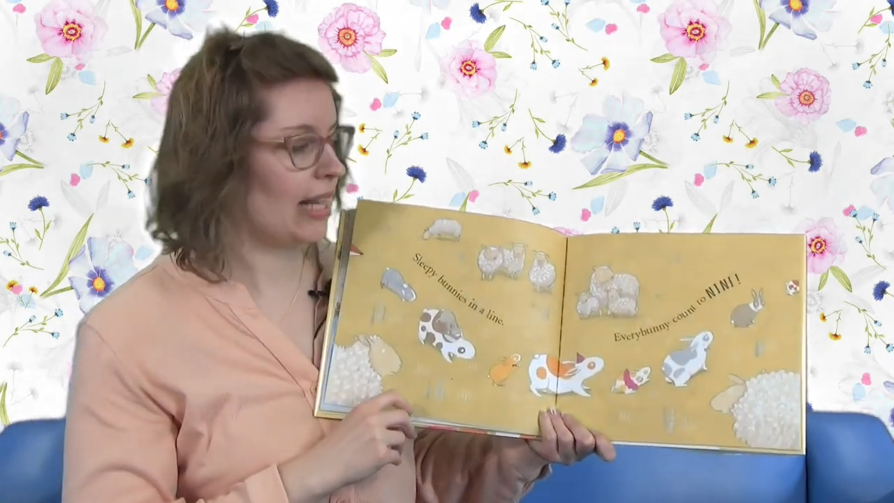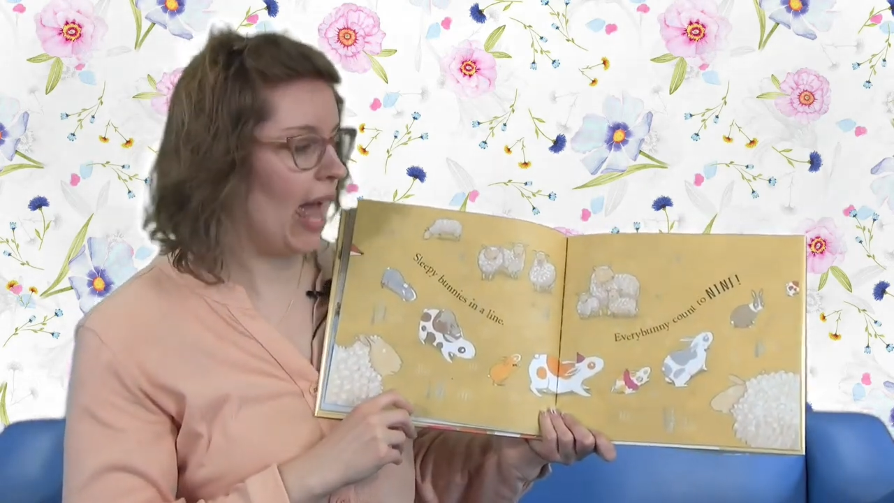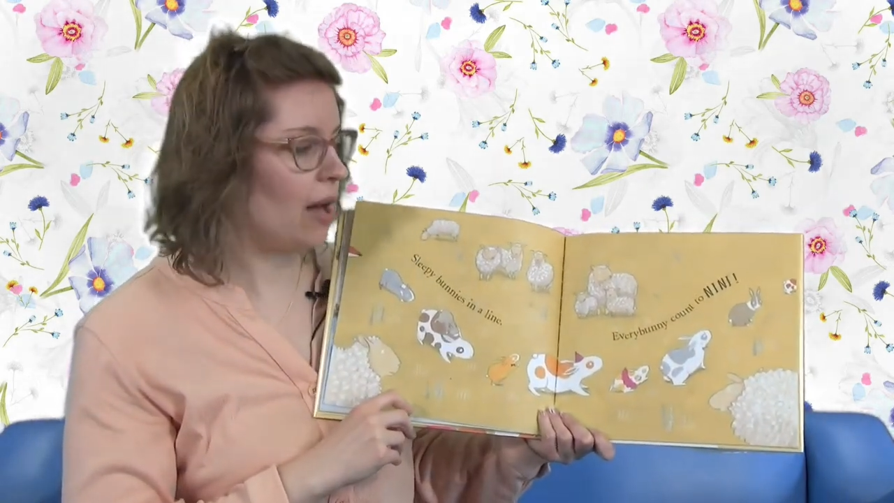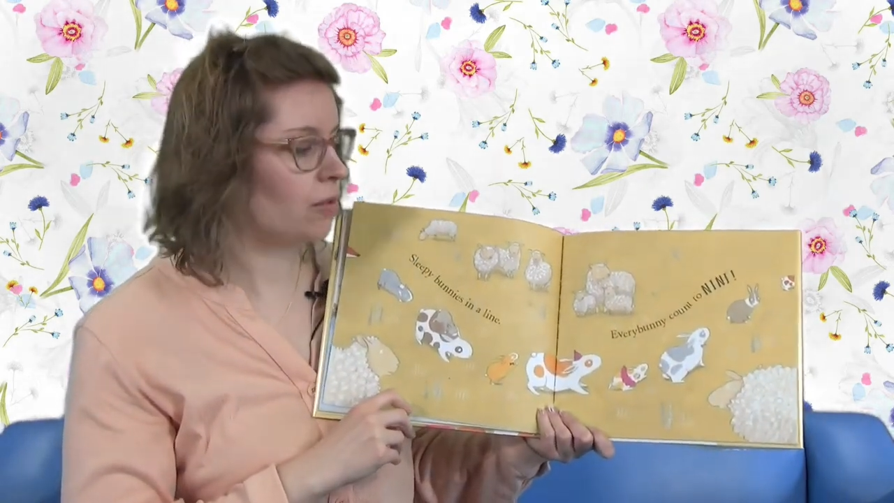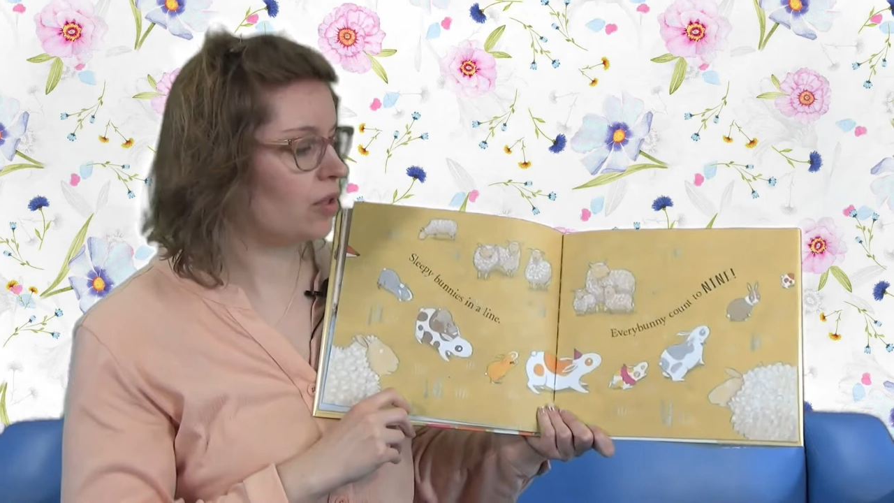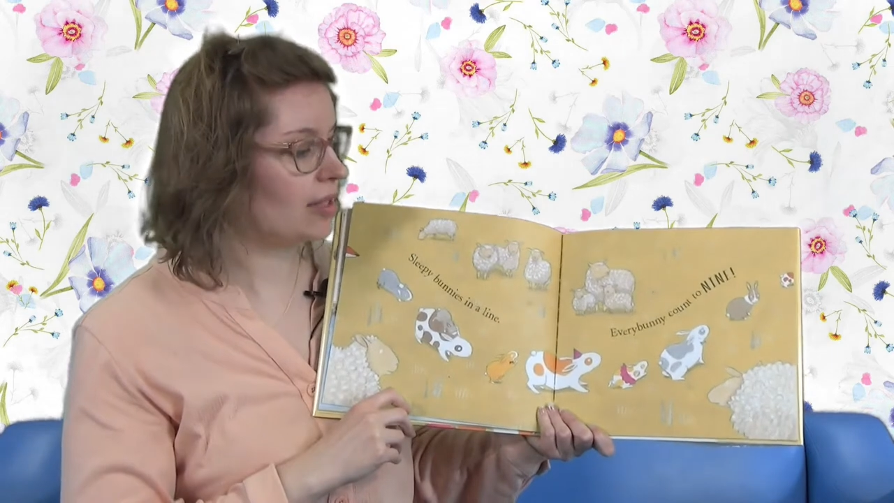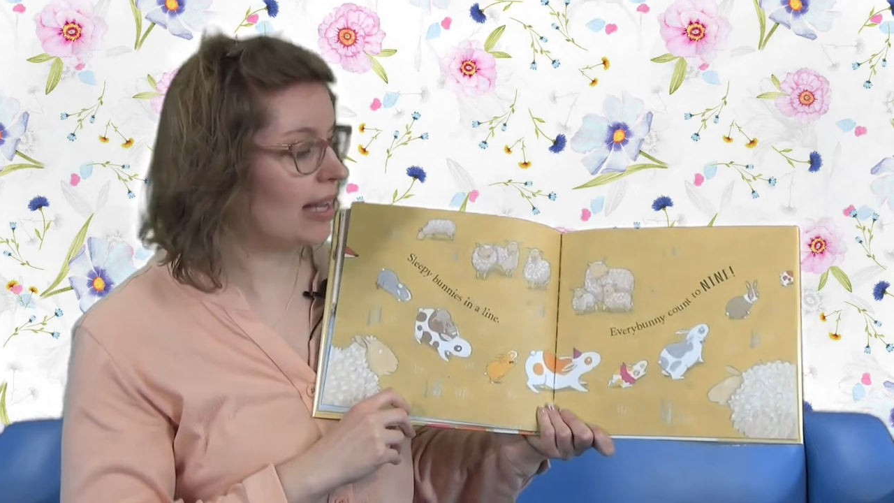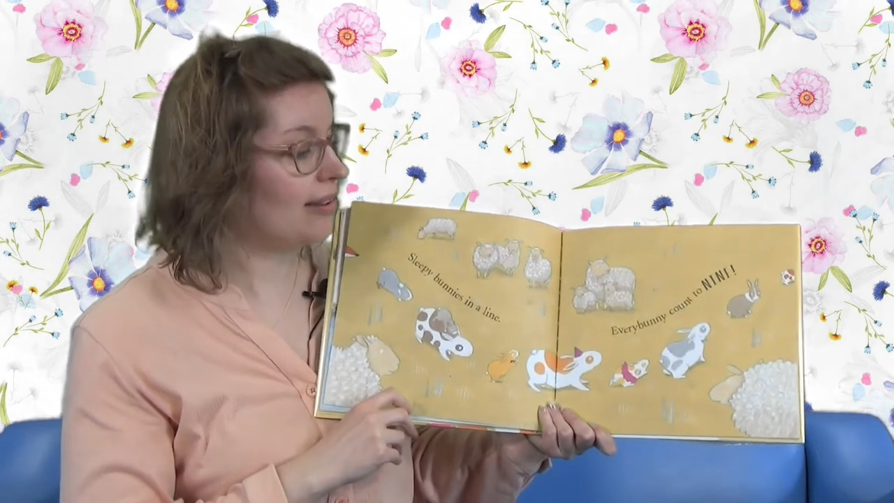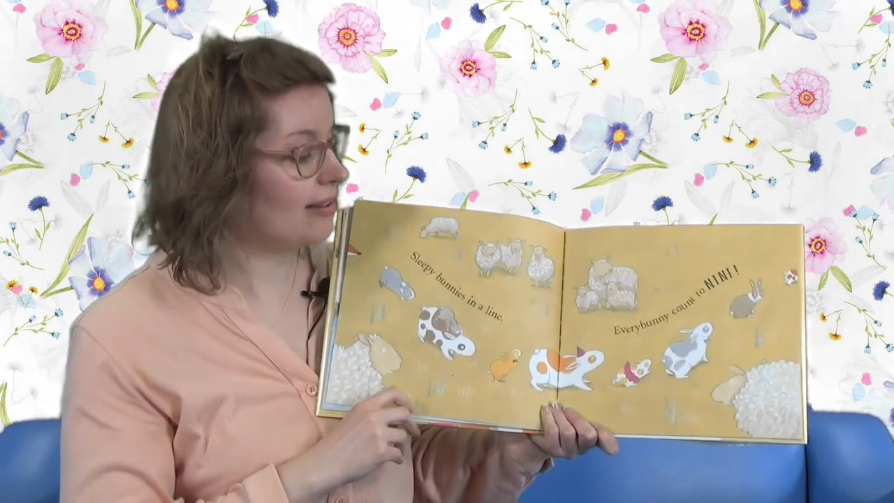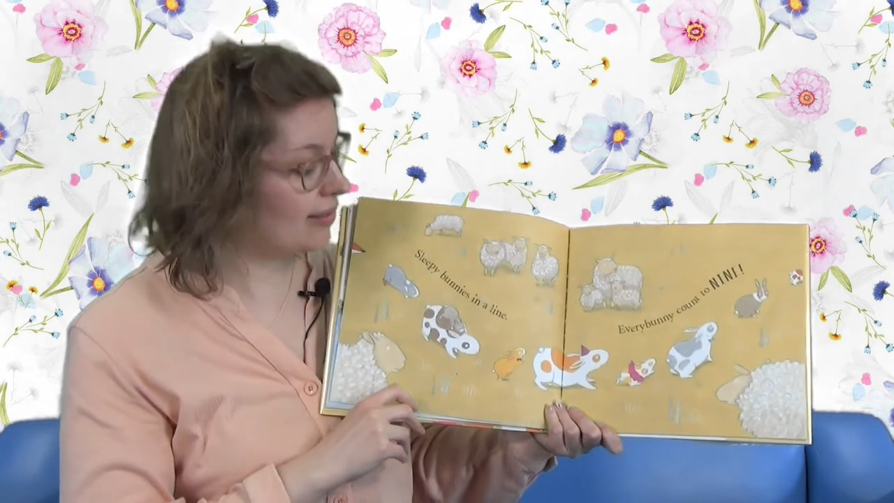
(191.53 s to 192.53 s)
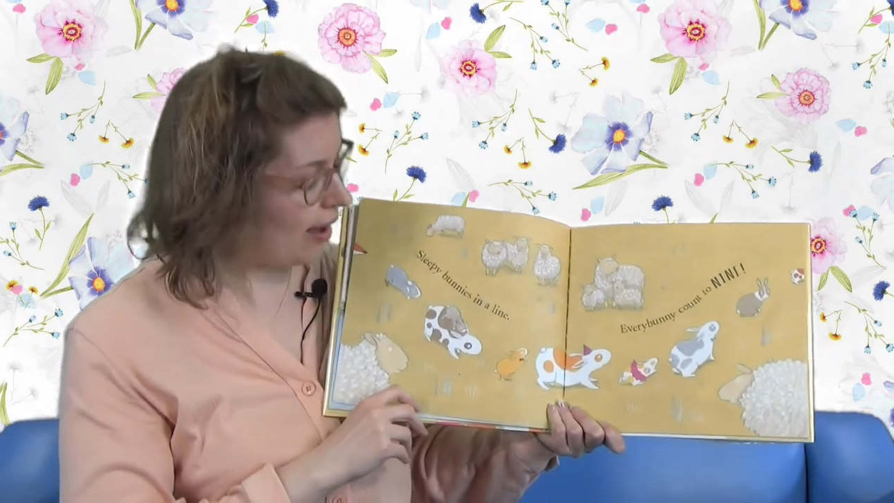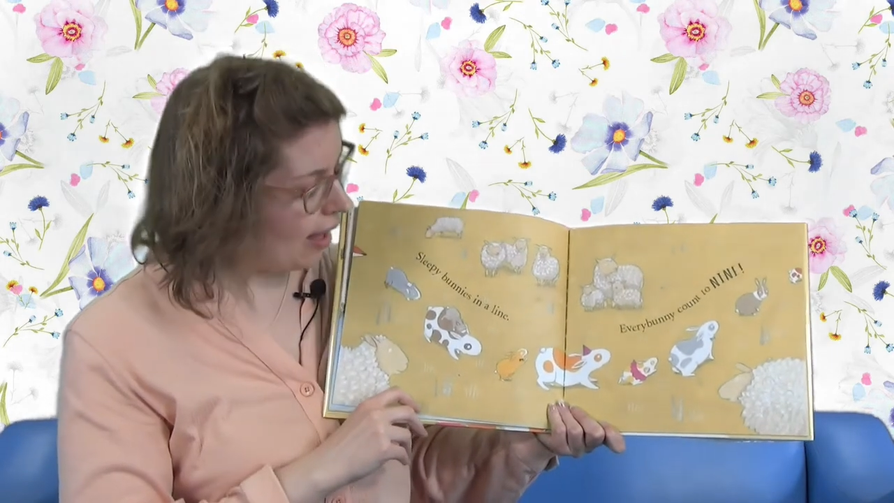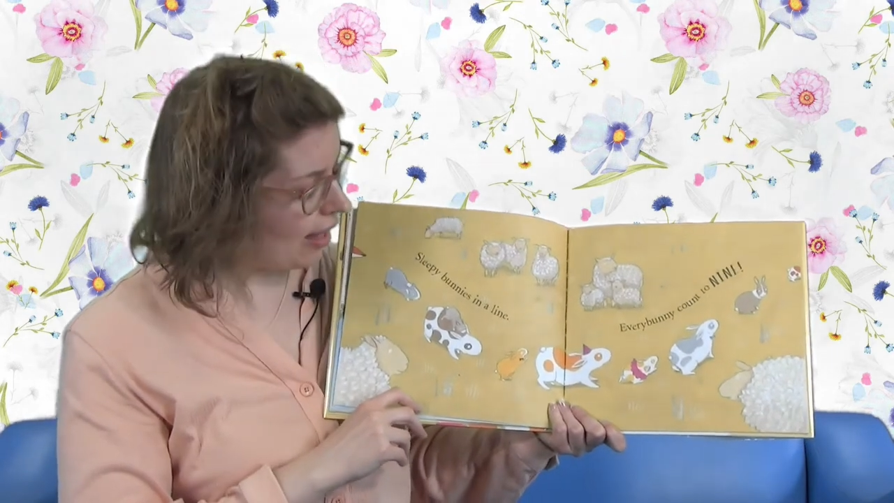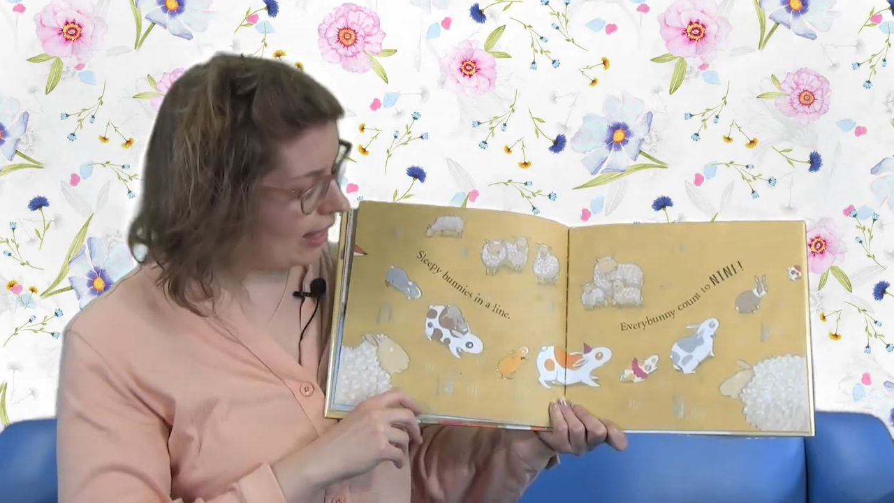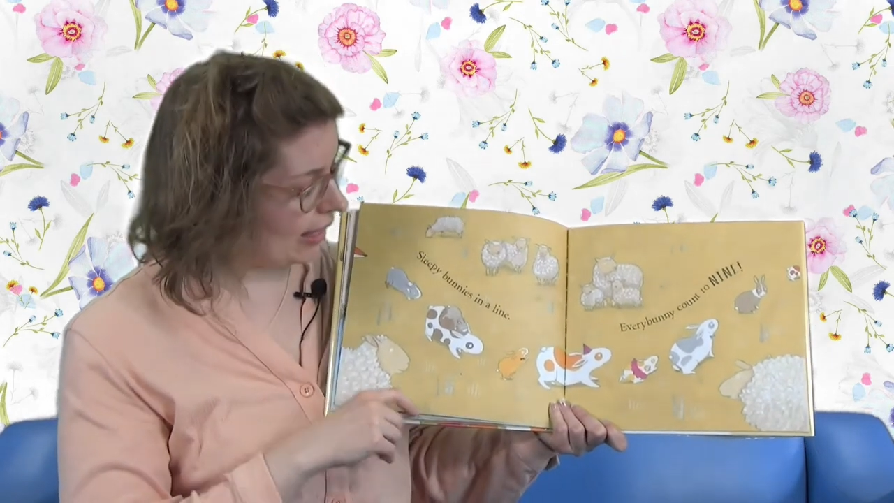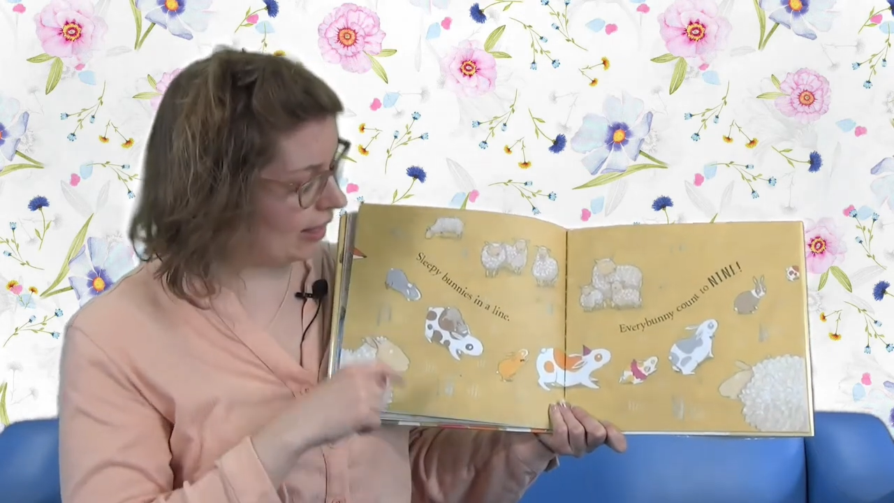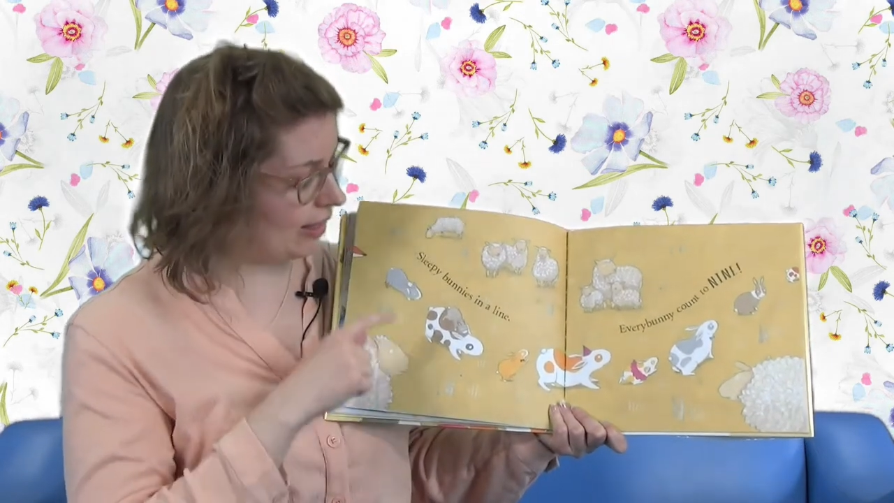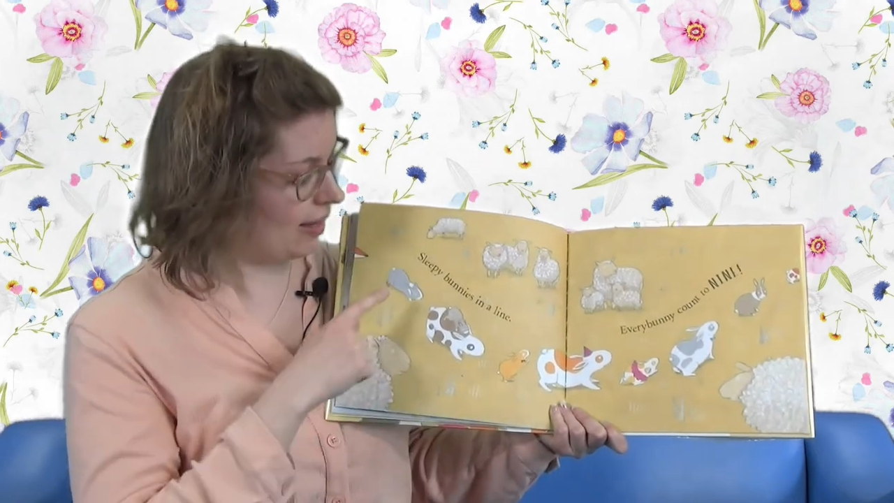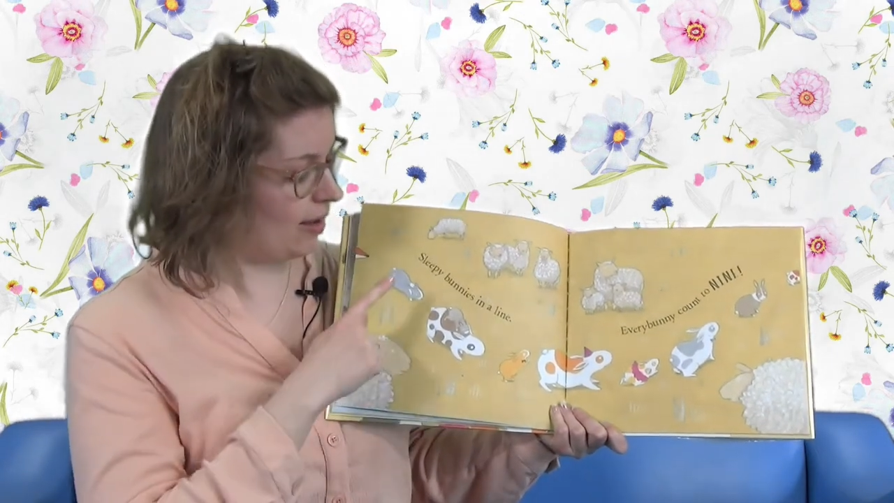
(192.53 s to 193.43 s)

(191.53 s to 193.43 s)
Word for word: count to nine.